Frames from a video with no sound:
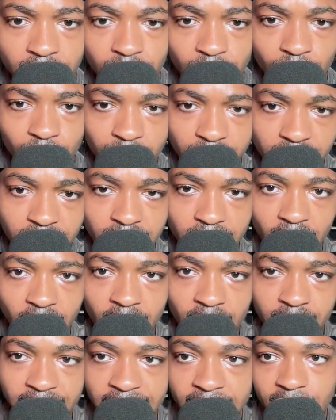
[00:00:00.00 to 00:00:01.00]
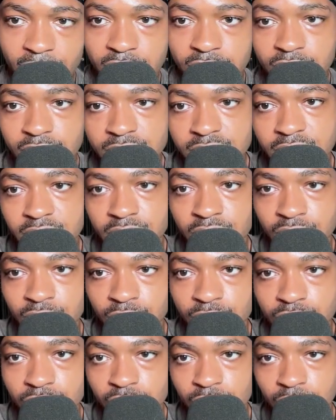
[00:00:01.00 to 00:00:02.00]
we are now using a
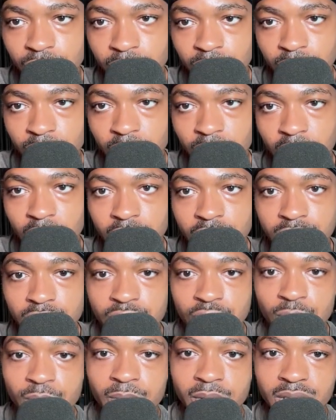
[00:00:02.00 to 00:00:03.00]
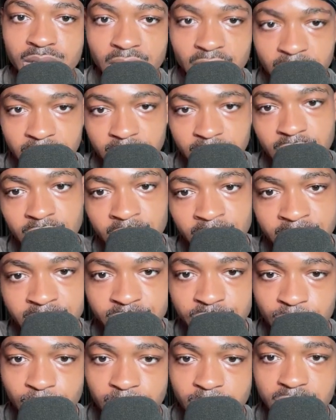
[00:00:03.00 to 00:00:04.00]
new tool called Supertonic. All right,
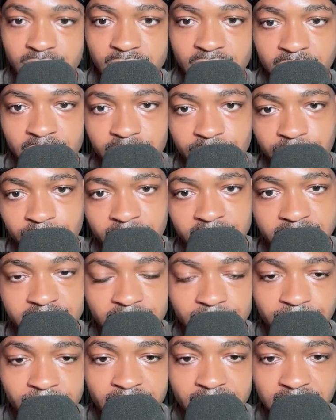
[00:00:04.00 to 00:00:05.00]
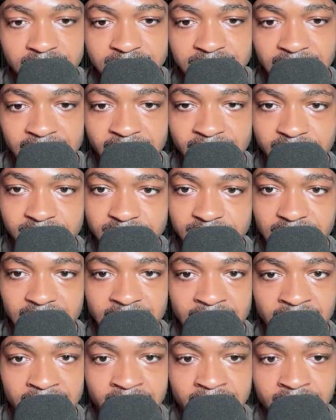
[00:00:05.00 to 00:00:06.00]
Supertonic 3 to be exact,
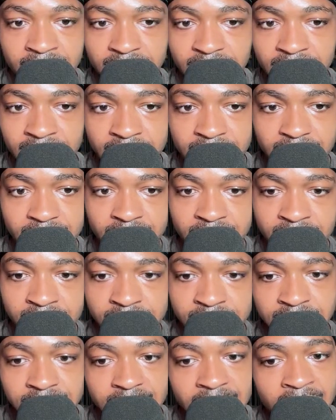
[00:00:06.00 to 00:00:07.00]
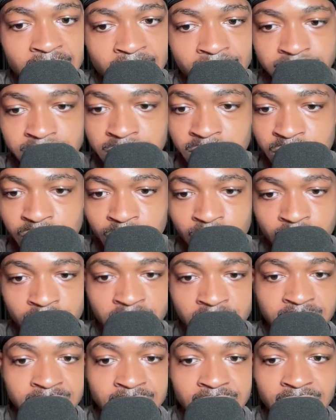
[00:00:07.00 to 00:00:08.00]
and it is
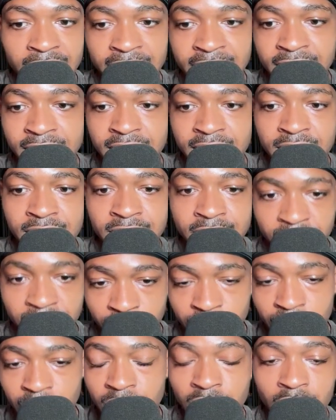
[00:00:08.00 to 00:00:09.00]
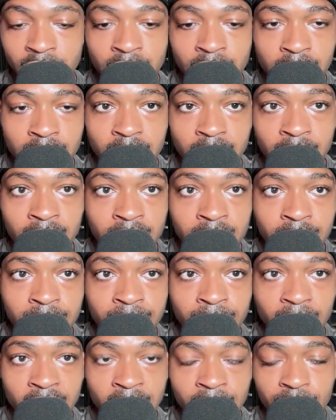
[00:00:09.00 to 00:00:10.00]
absolutely a killer.
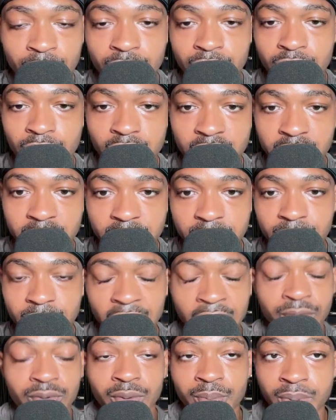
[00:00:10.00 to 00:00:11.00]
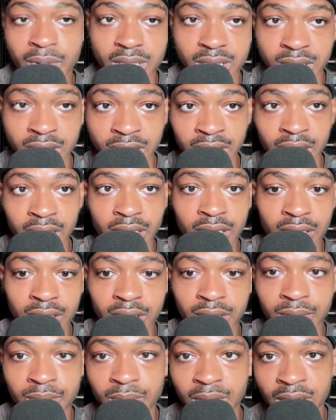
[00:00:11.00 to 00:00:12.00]
I will put the
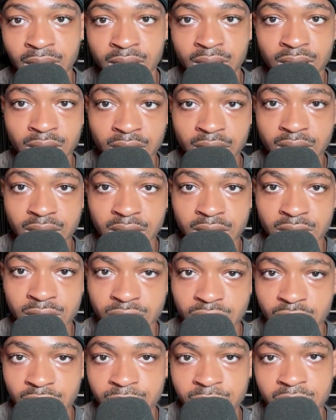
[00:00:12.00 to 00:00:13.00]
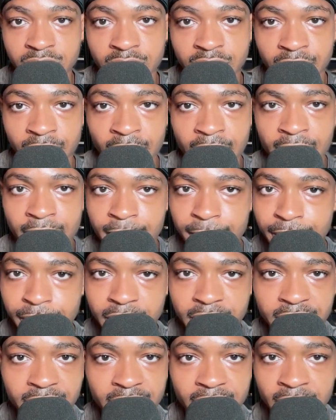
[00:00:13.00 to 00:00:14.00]
GitHub in the link in the description,
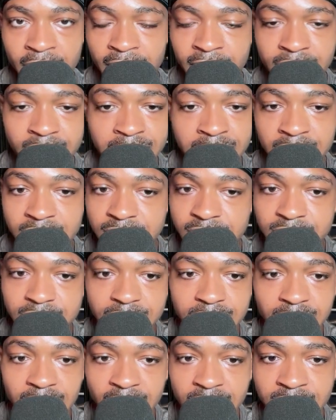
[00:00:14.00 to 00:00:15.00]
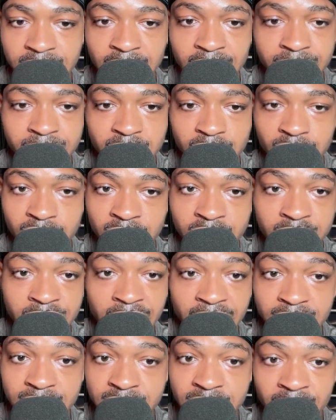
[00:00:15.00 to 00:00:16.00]
but like, this has absolutely
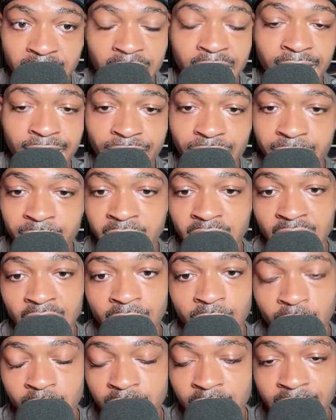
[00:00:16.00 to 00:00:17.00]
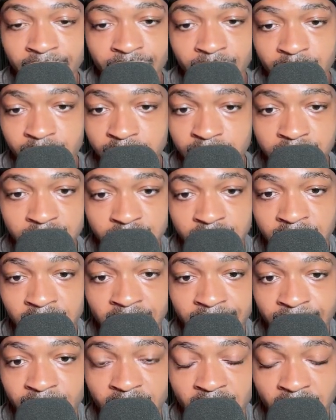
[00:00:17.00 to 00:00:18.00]
changed the game for me. I will never use
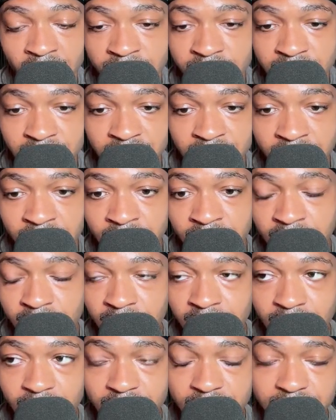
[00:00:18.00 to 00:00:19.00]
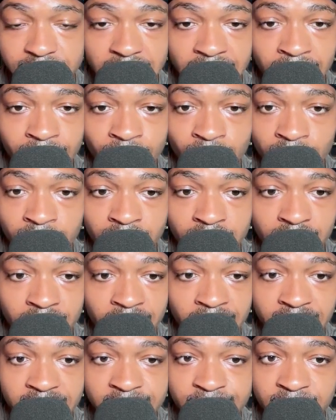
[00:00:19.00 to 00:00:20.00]
11 Labs again unless I want
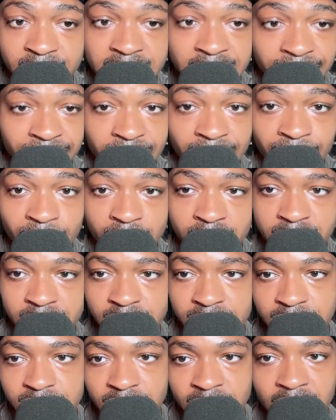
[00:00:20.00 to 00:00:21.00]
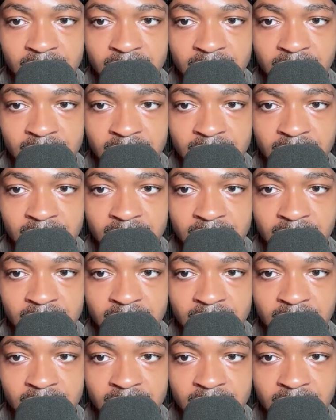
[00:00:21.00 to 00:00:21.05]
like specific voices,